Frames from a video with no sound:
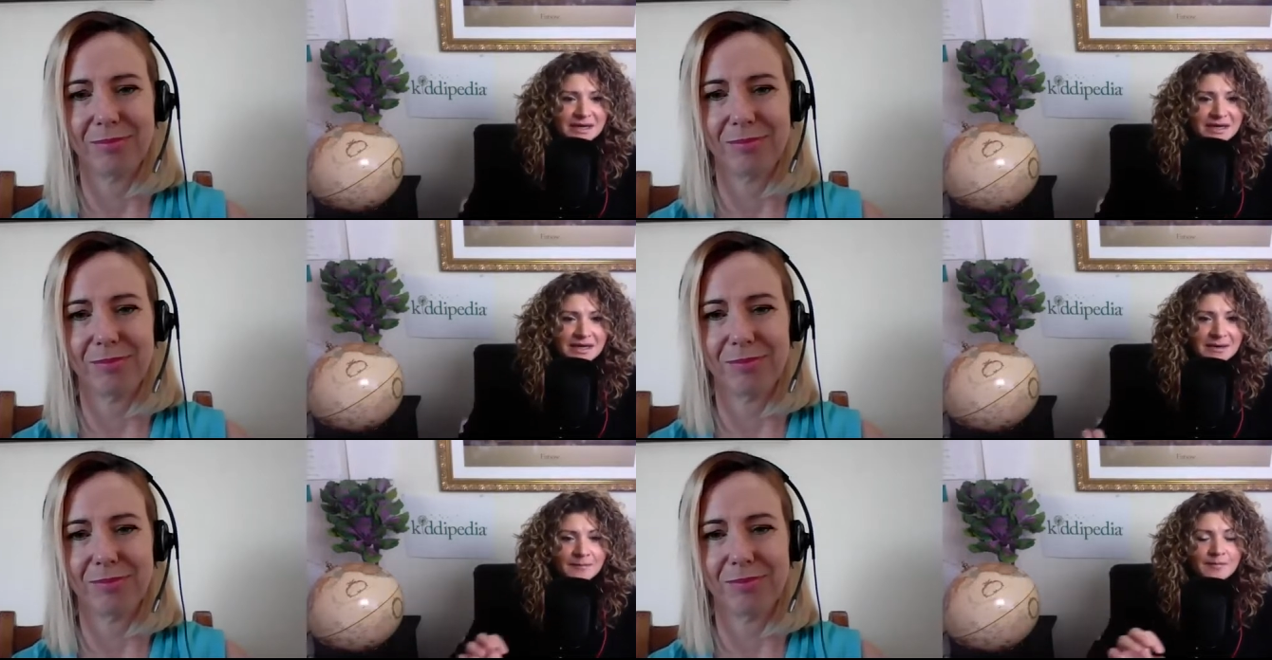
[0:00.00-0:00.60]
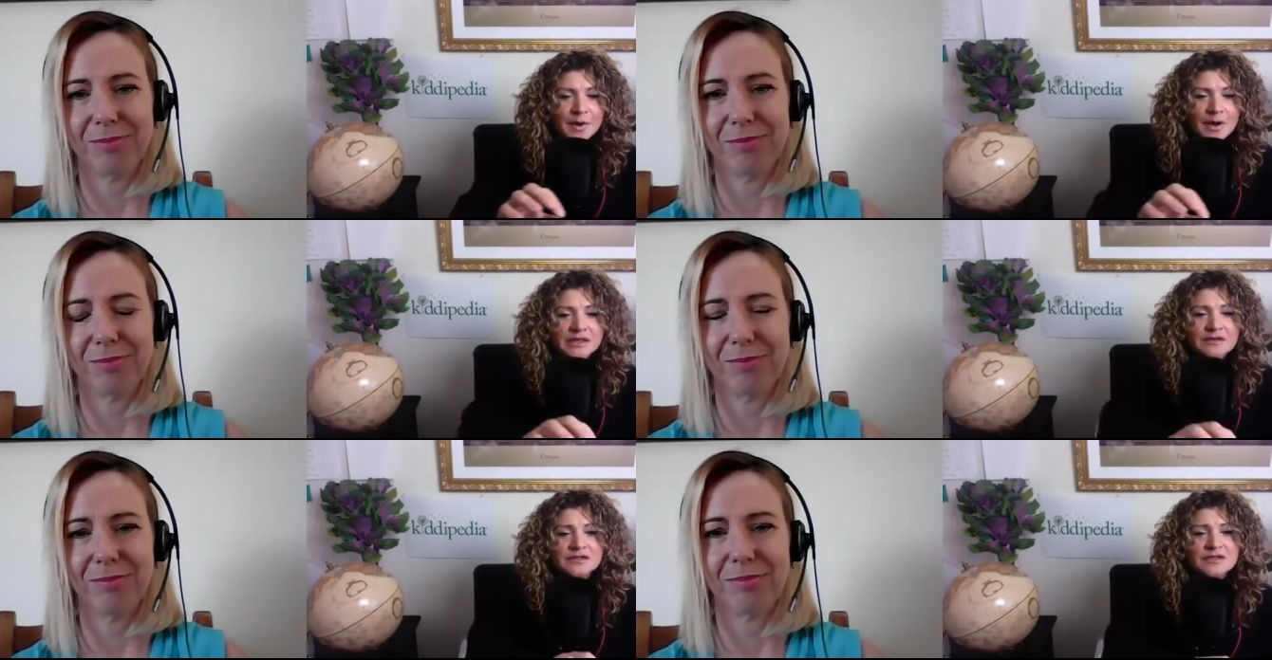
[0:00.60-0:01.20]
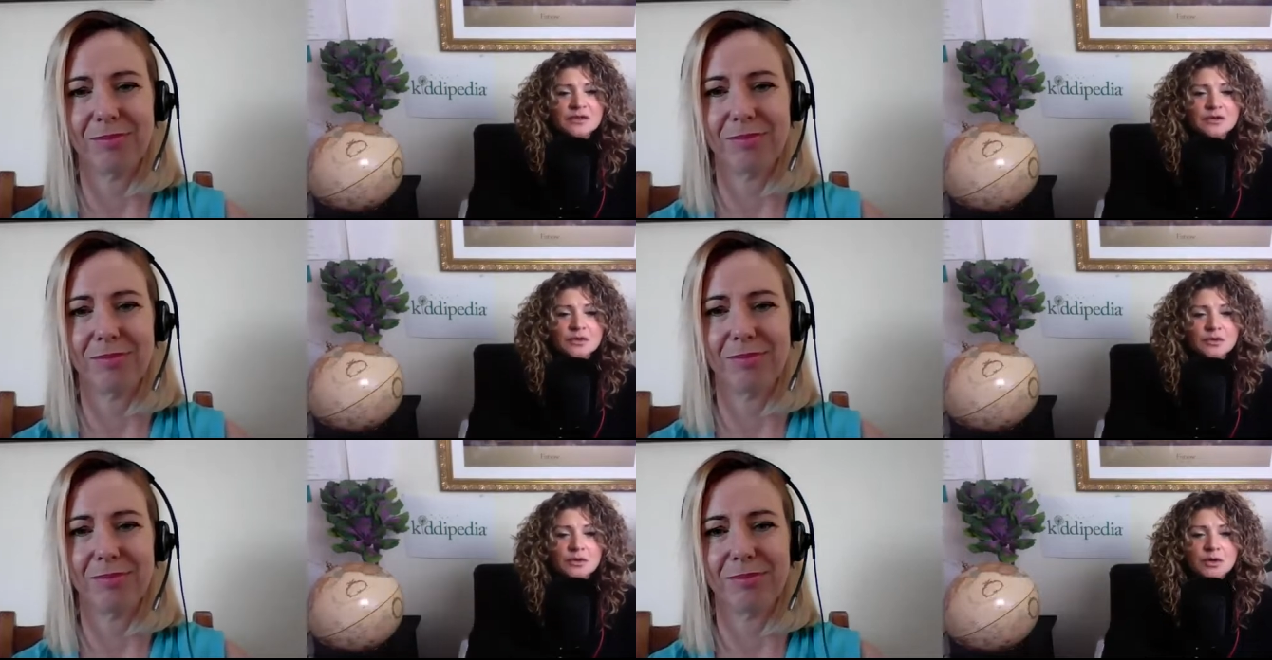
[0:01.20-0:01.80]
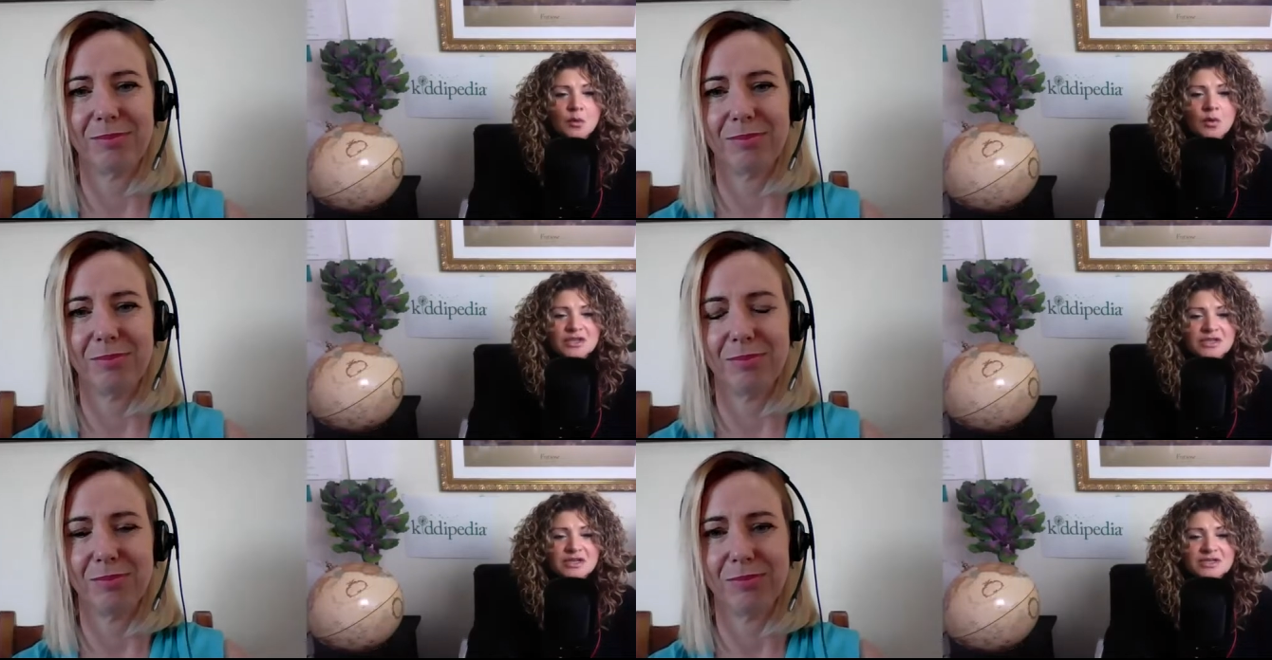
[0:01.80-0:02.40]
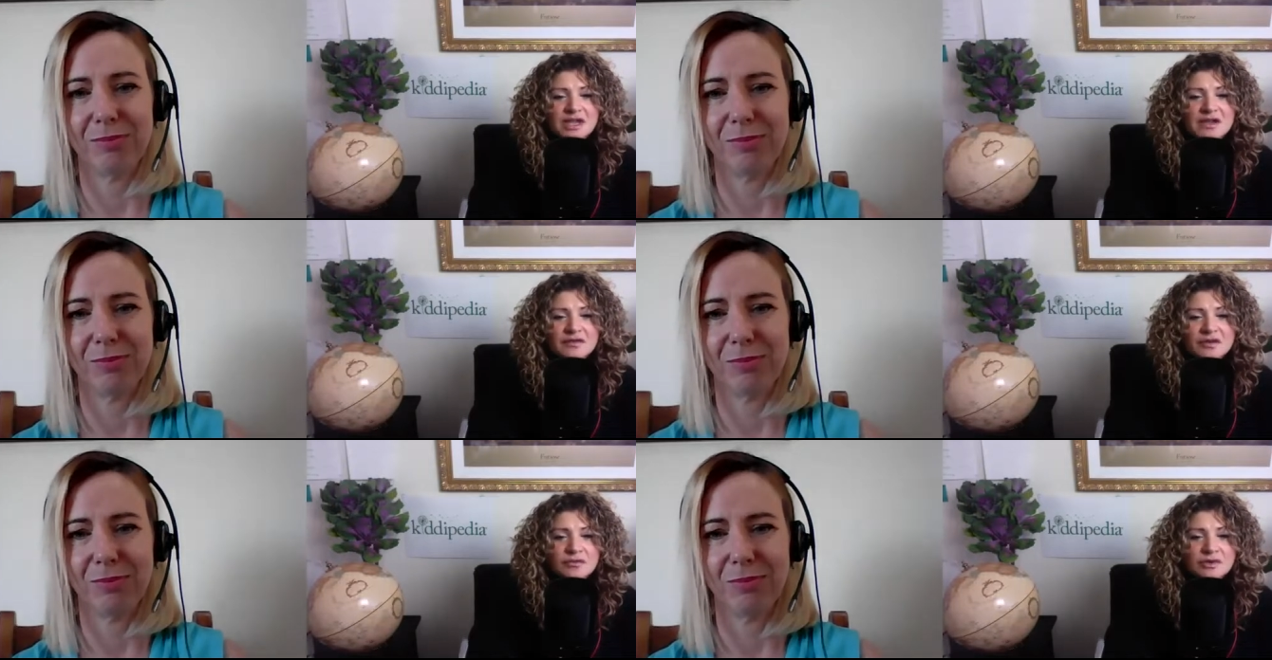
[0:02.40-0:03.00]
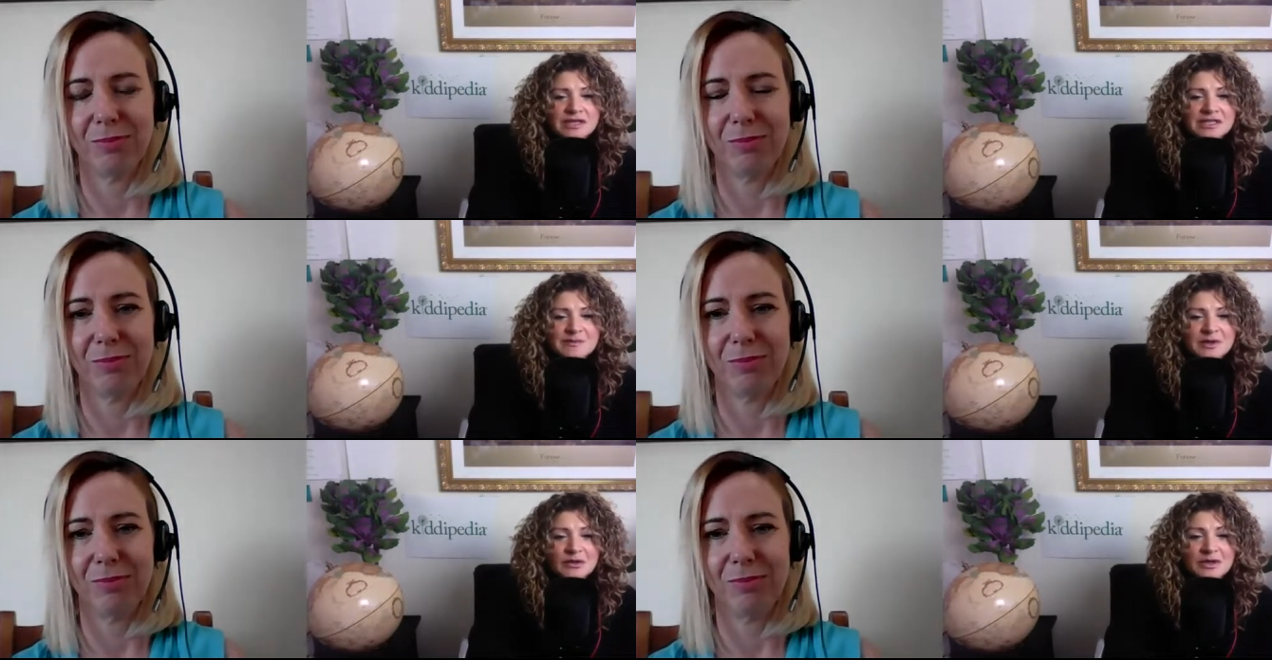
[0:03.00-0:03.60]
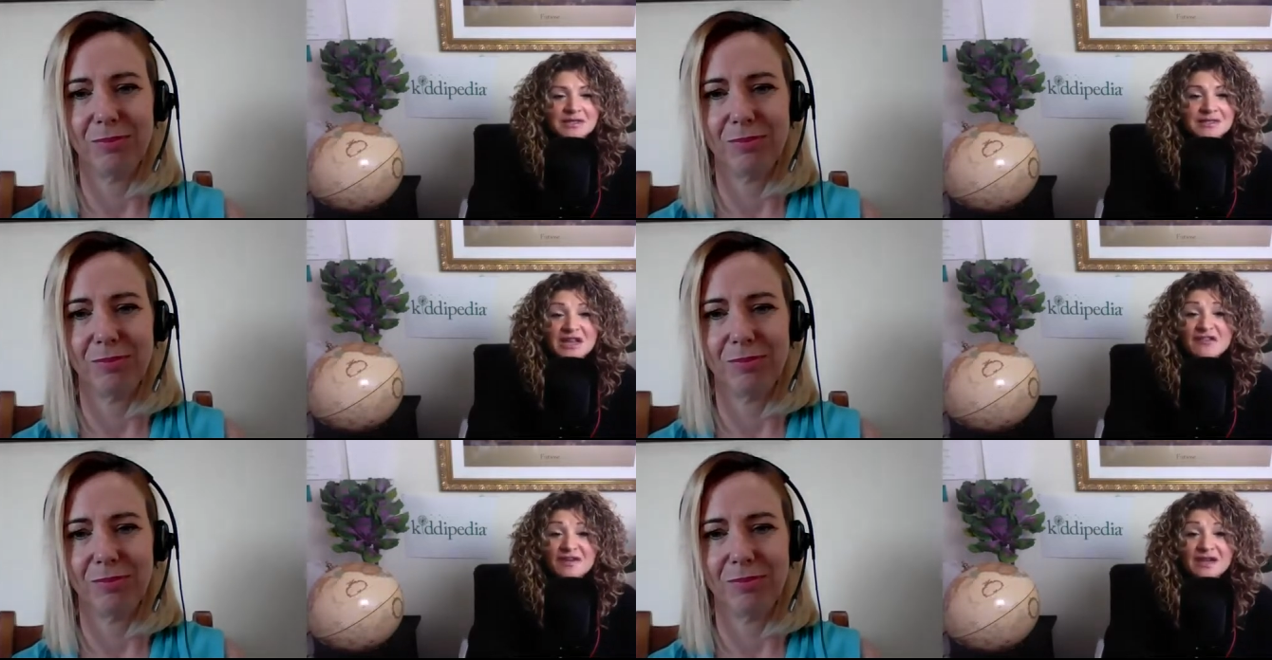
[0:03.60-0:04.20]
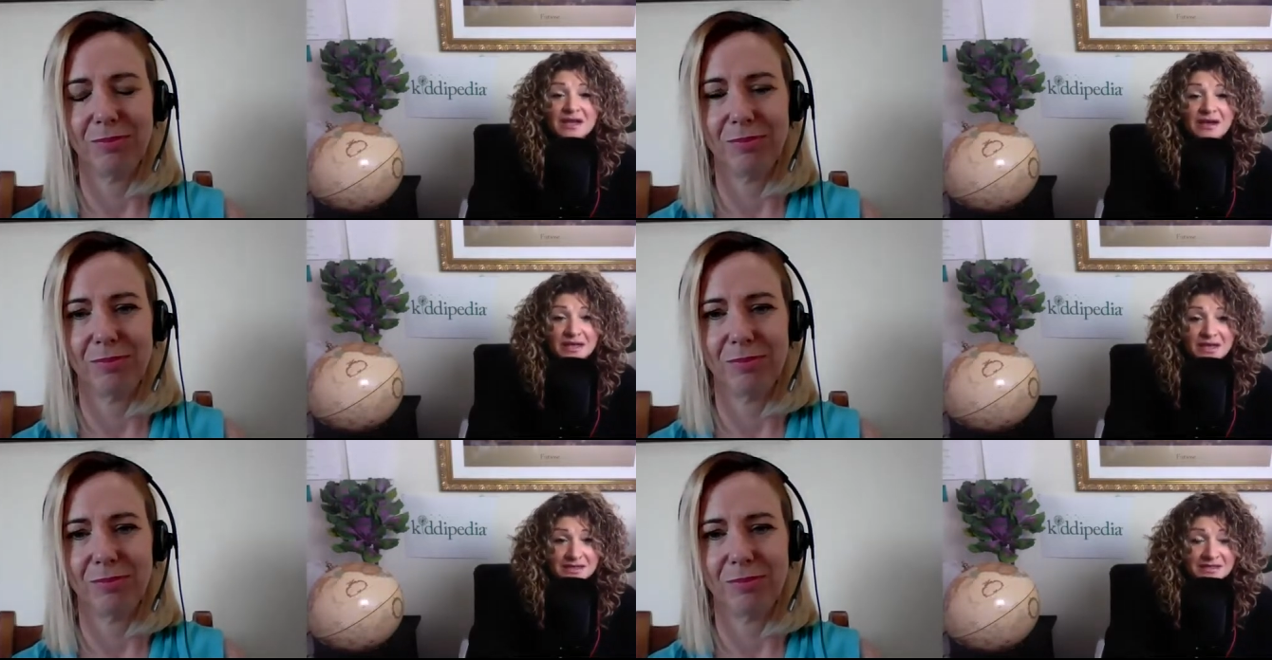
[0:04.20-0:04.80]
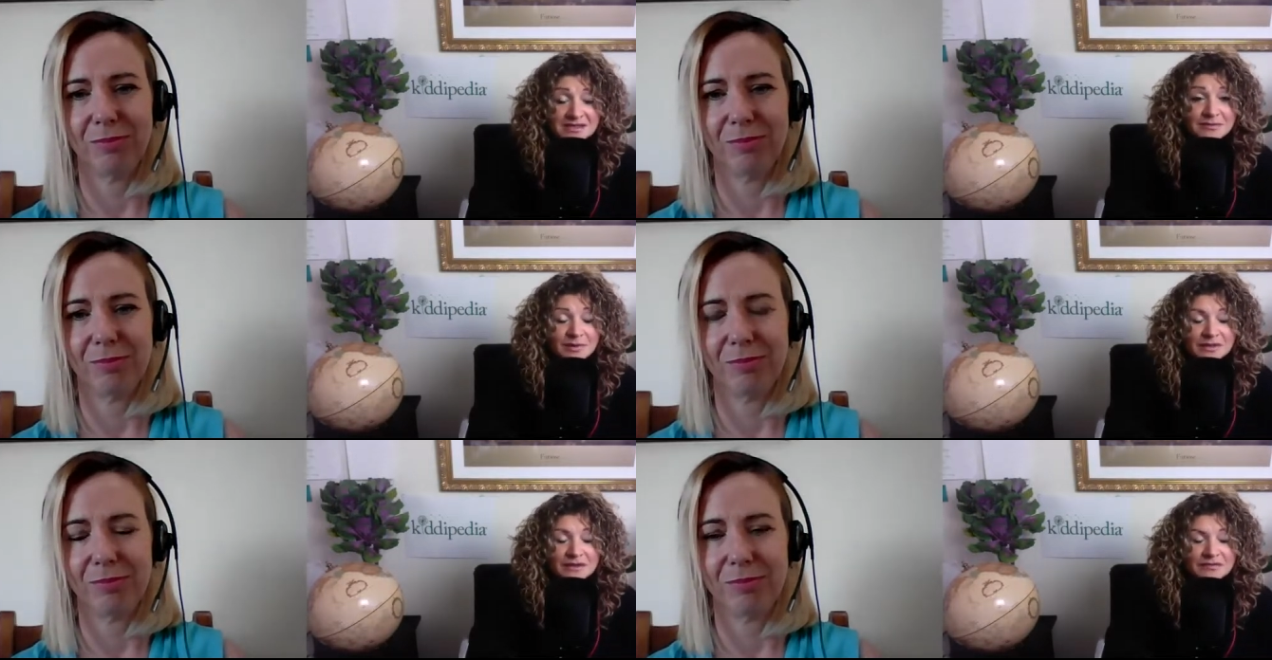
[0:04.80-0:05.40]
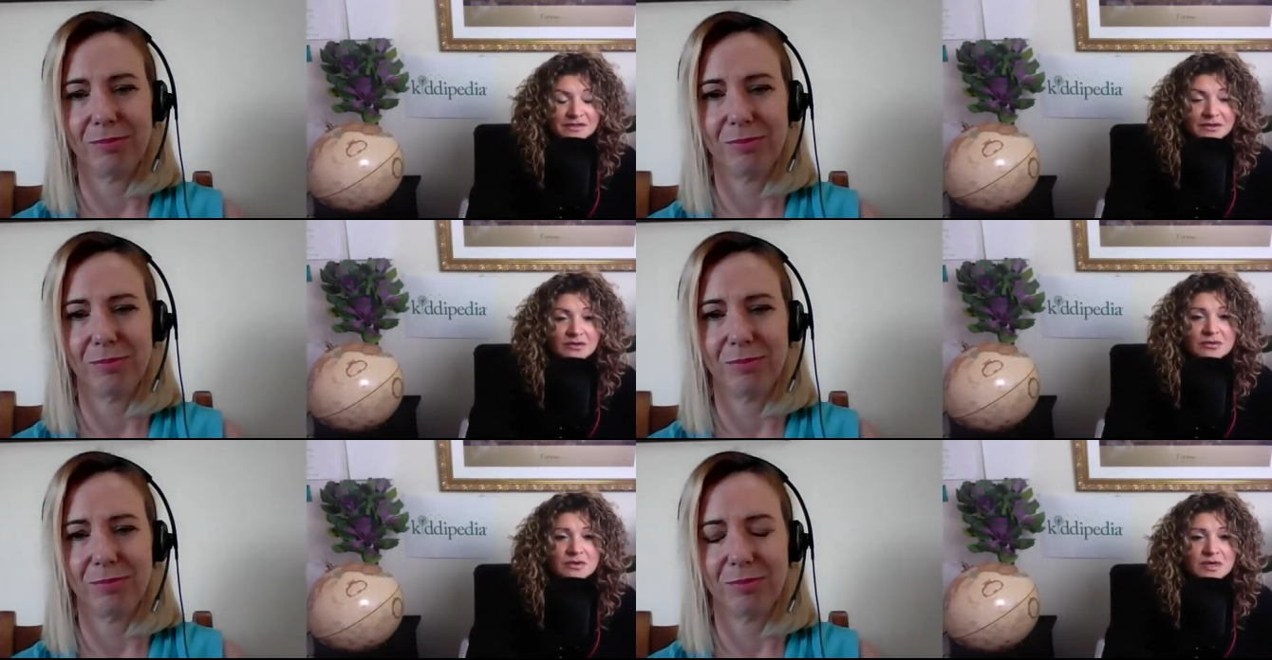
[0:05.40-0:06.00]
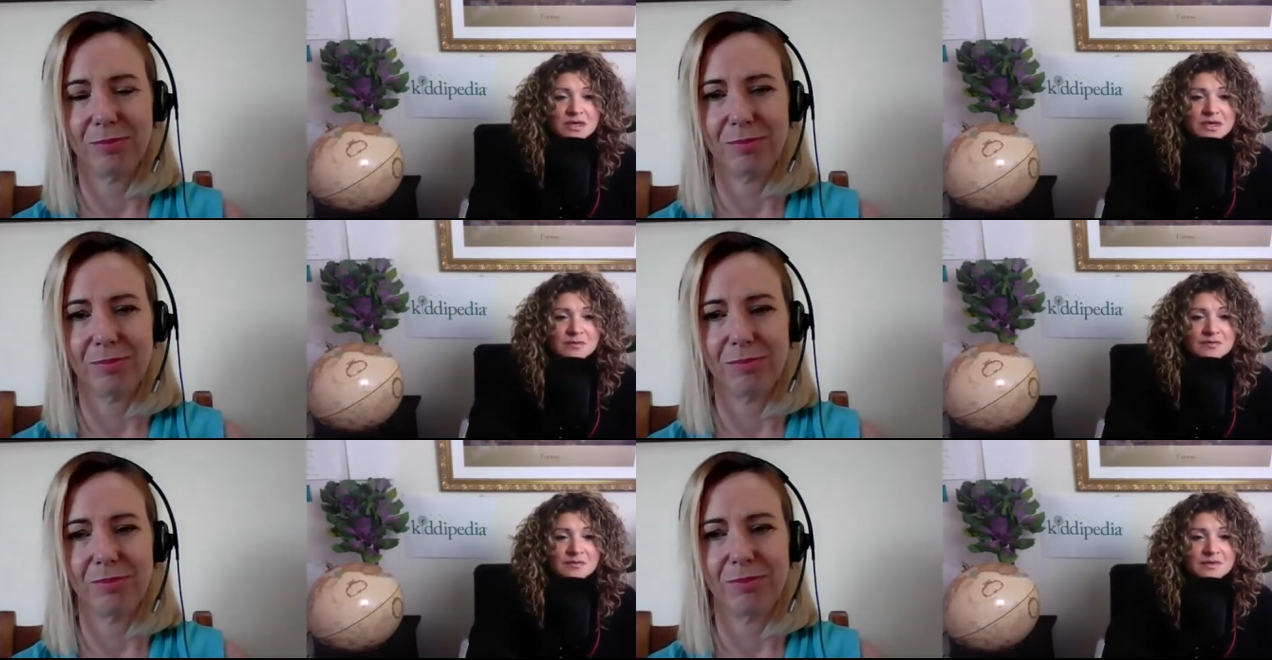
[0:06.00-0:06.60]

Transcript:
Speaker 1: um, but I'd love to know, you know, what changes have you really experienced, if any, I guess, but I'd love to know um,